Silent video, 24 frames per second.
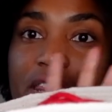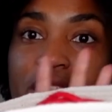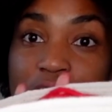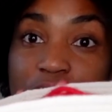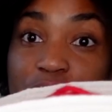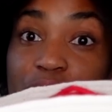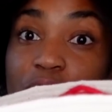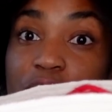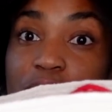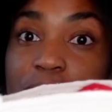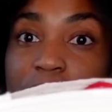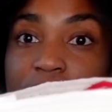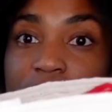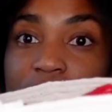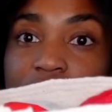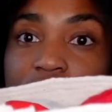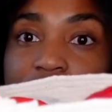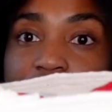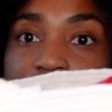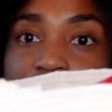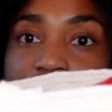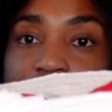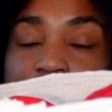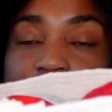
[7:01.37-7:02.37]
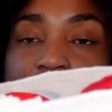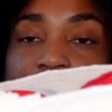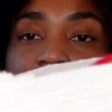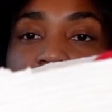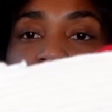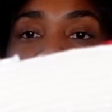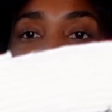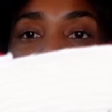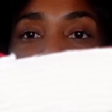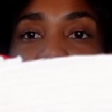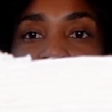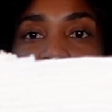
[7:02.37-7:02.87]
That's what's making it so
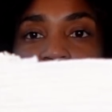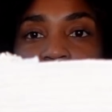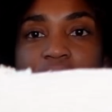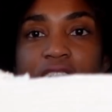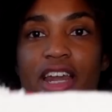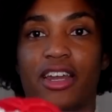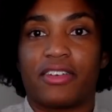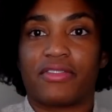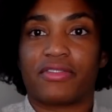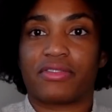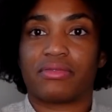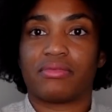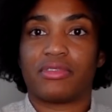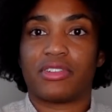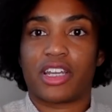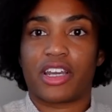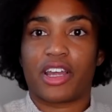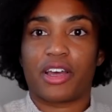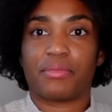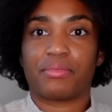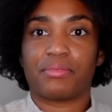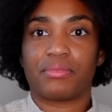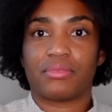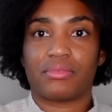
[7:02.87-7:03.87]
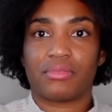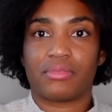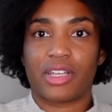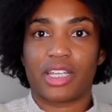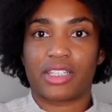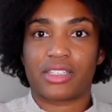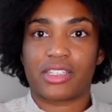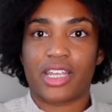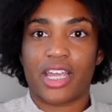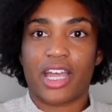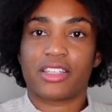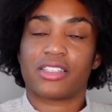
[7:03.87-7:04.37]
stiff. It kind of,
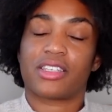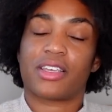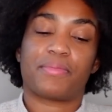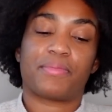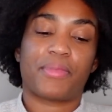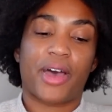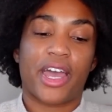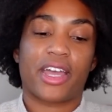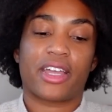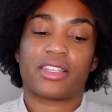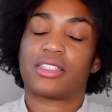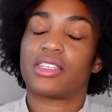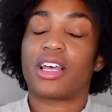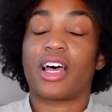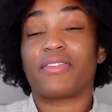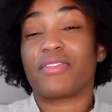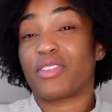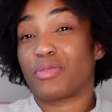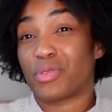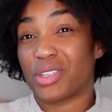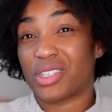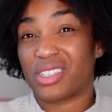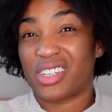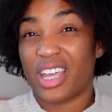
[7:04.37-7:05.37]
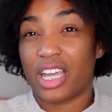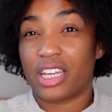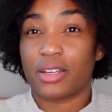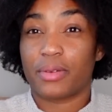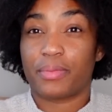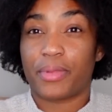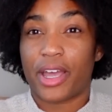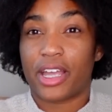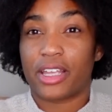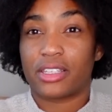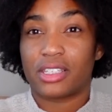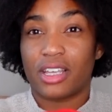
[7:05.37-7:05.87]
it stands up by itself. It would stand up
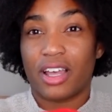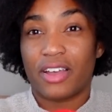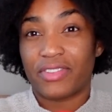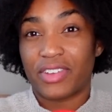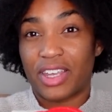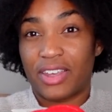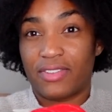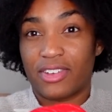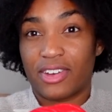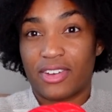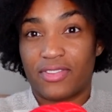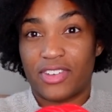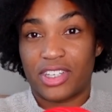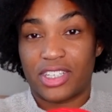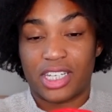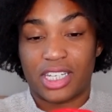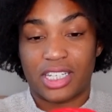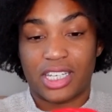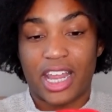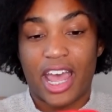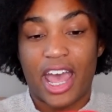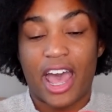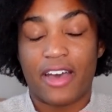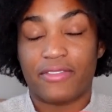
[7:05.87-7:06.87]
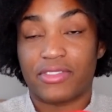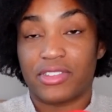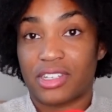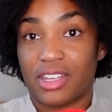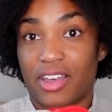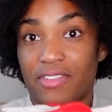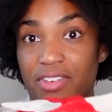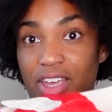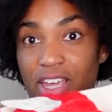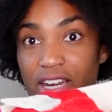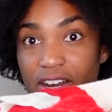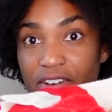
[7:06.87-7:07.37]
by itself even if it didn't have
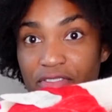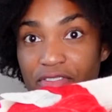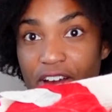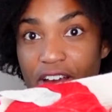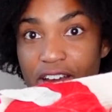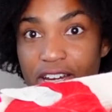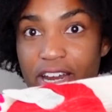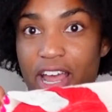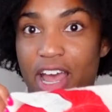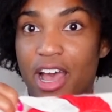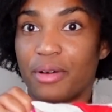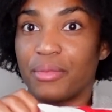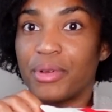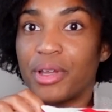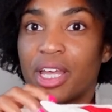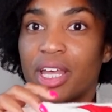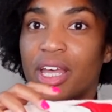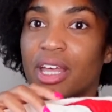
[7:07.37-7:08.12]
stuff in it right now.